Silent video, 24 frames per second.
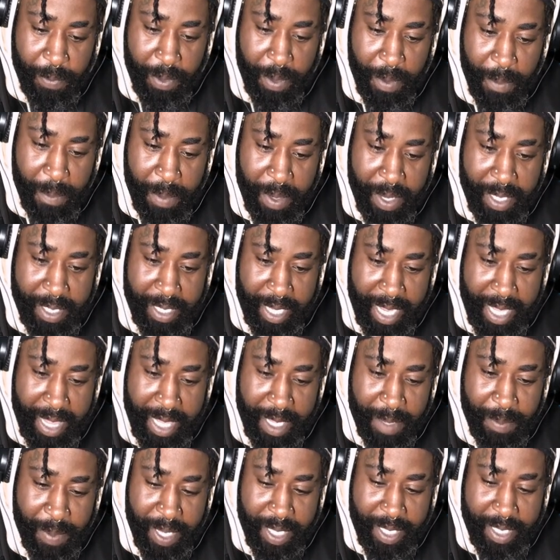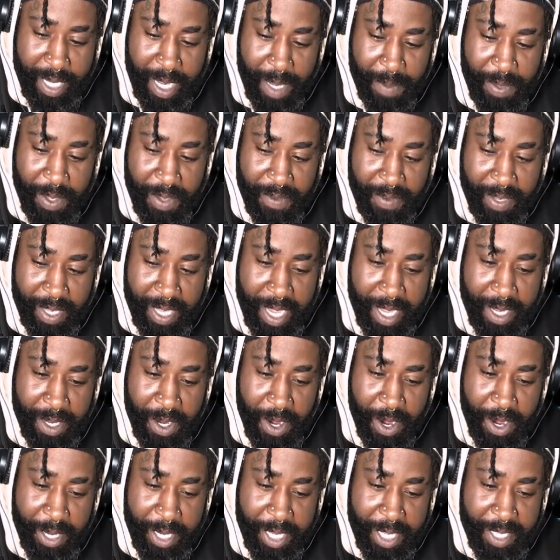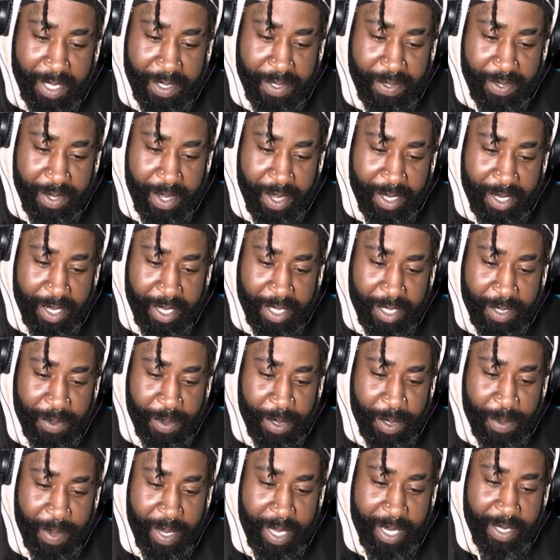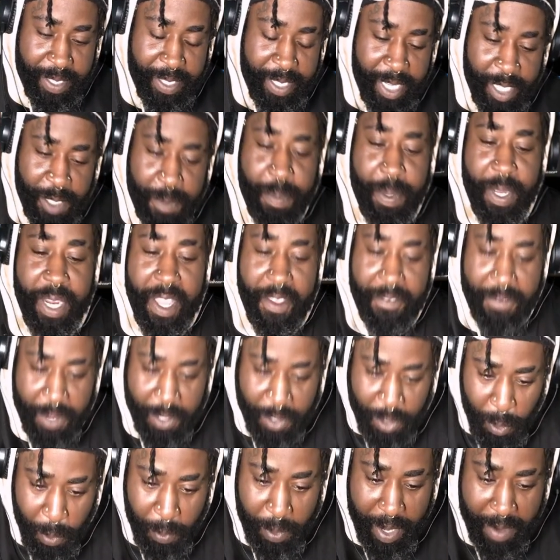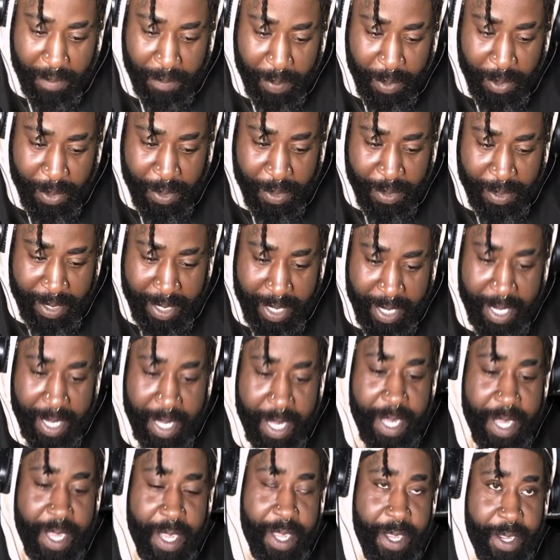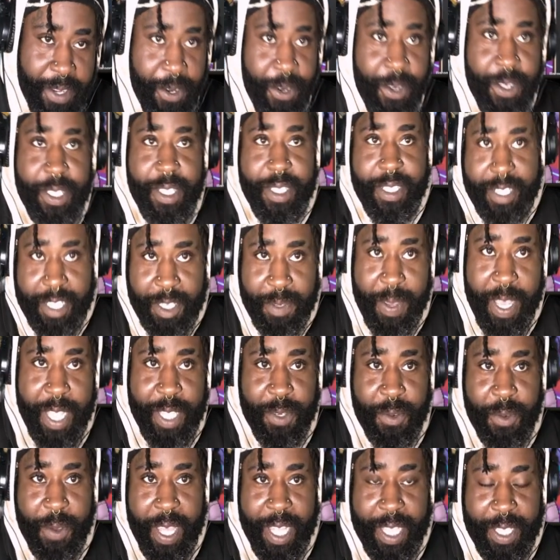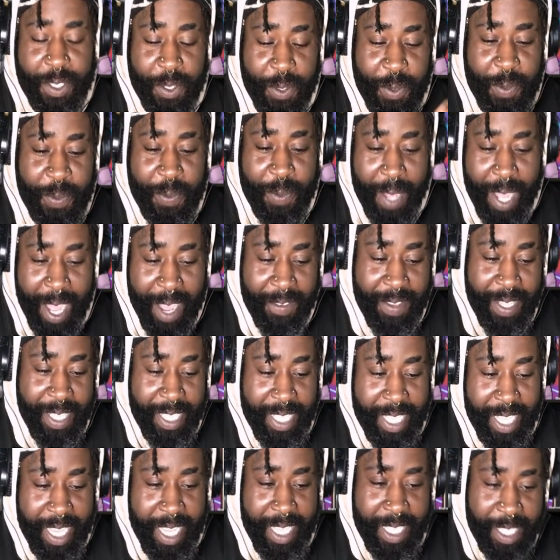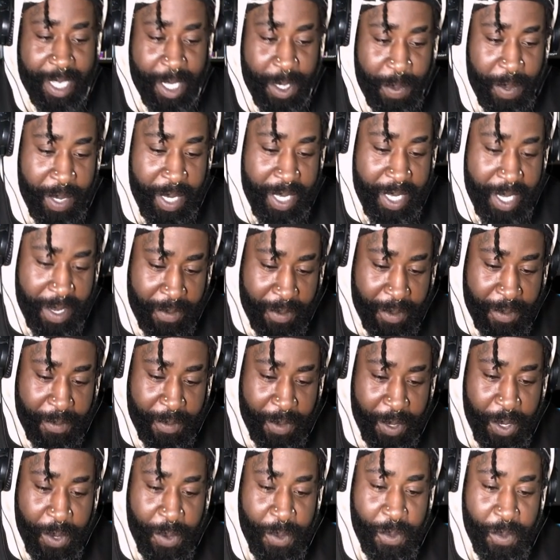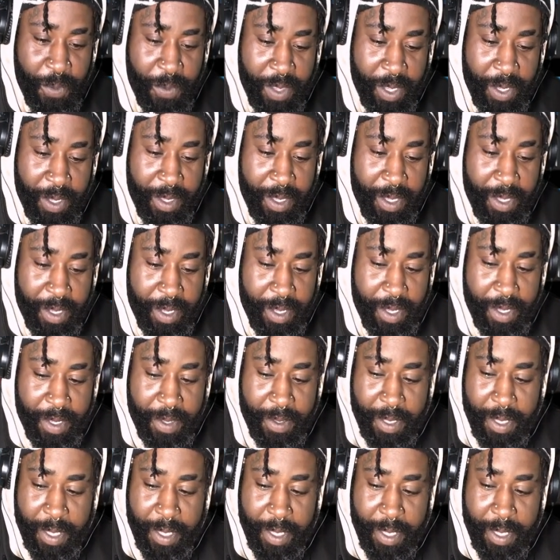But I think by the time you even get Guardians, it doesn't really make no sense. But if you don't have Pearl, of course, G-Man's a whale. So obviously it's going to be different for you, the